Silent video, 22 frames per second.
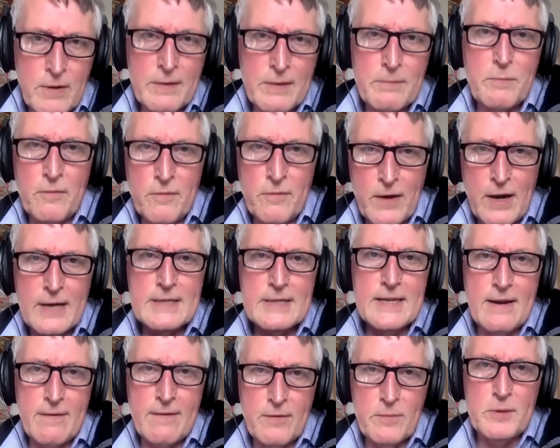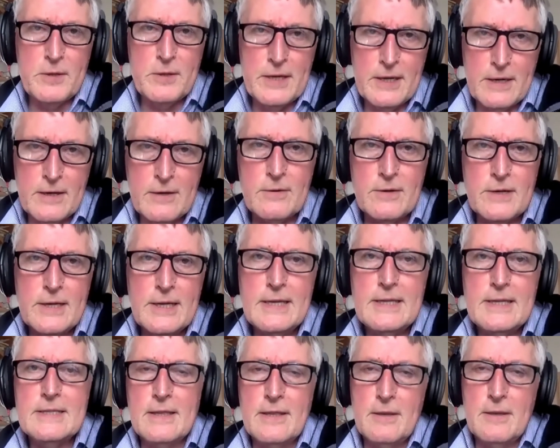provided everybody
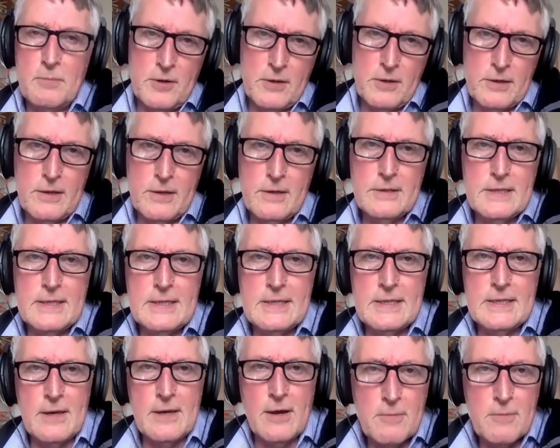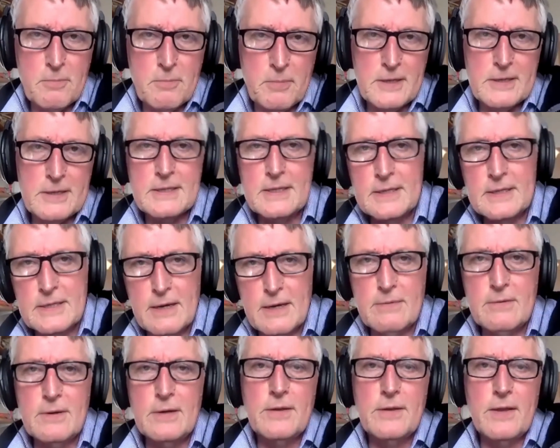agrees and the prognosis is hopeless and
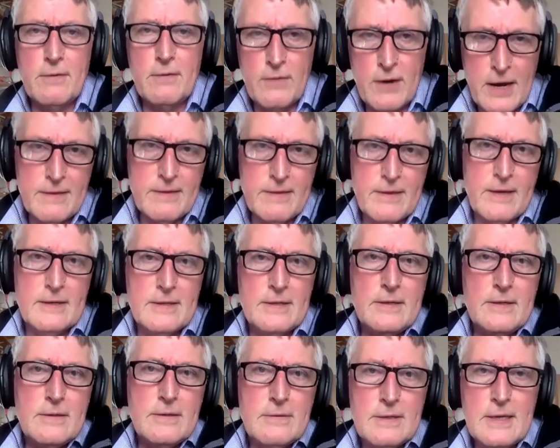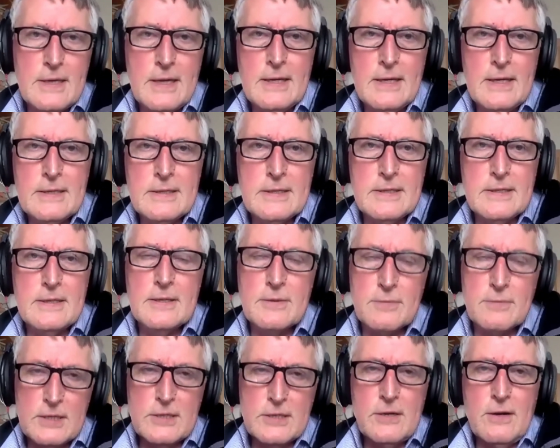so on, the right thing to do is to
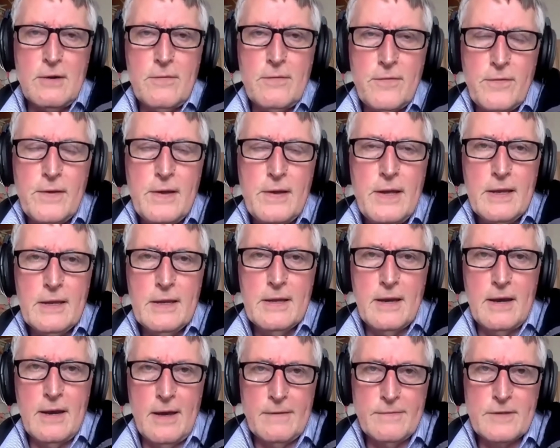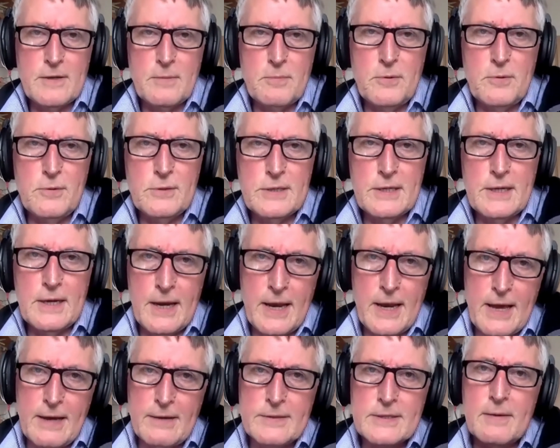switch off the life support and
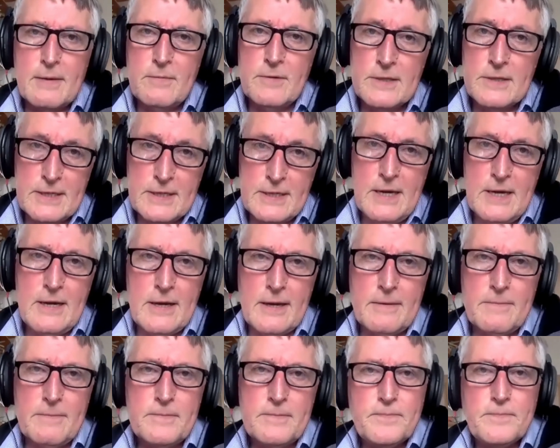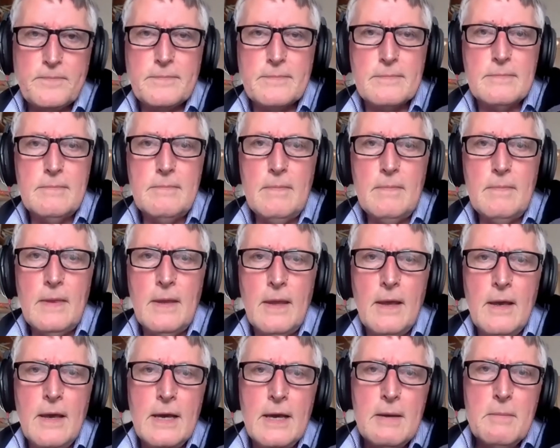allow someone to die.
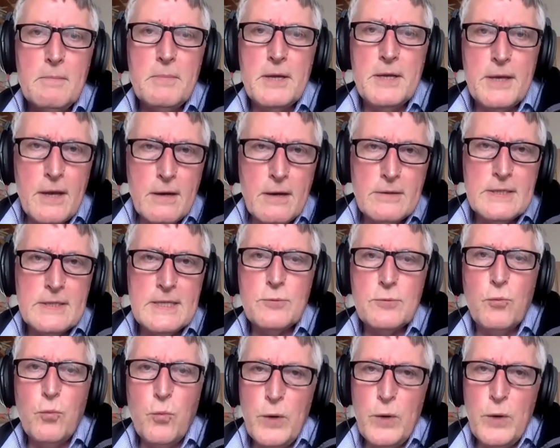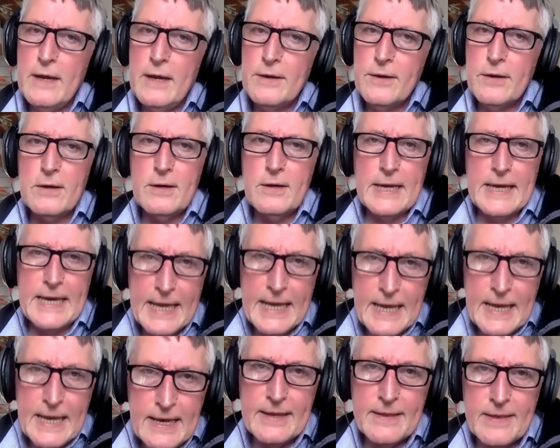But notice, we are not
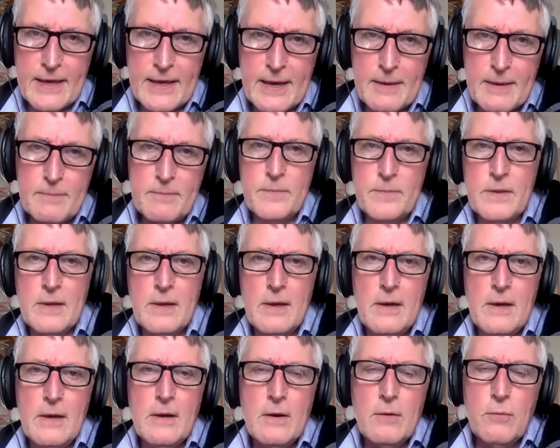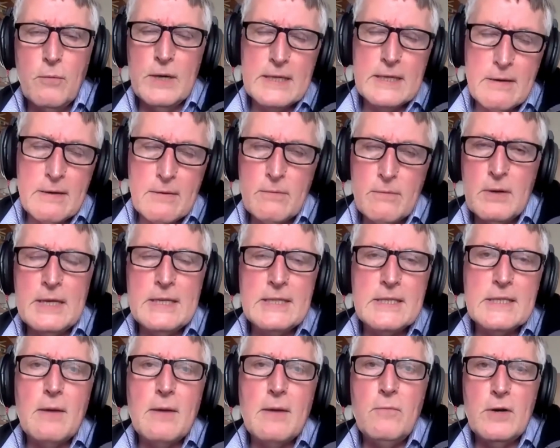killing them. When
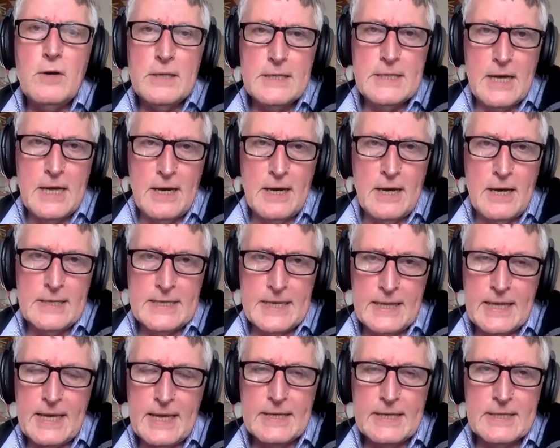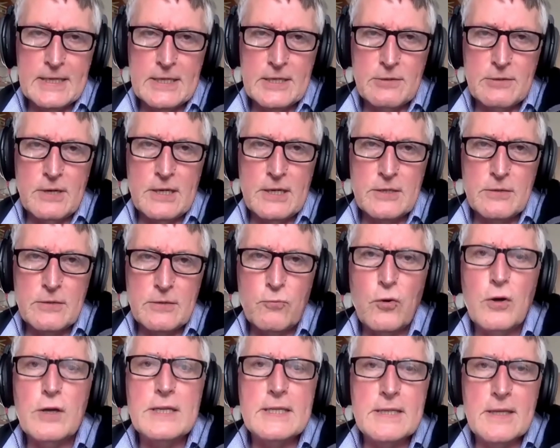someone dies in that situation,
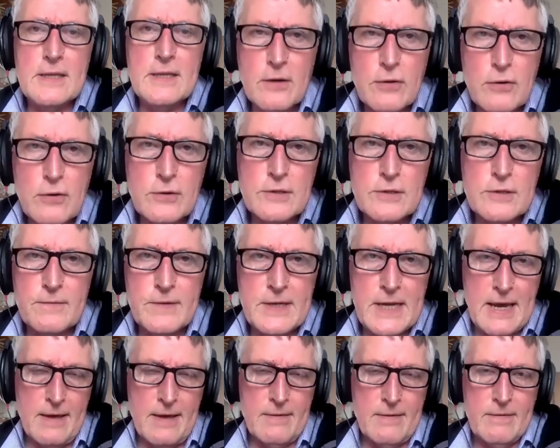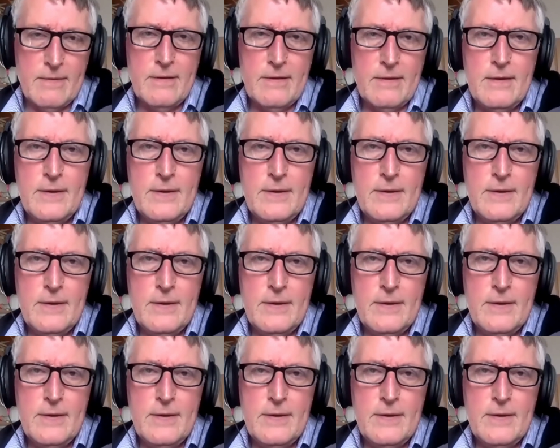what is the cause of death?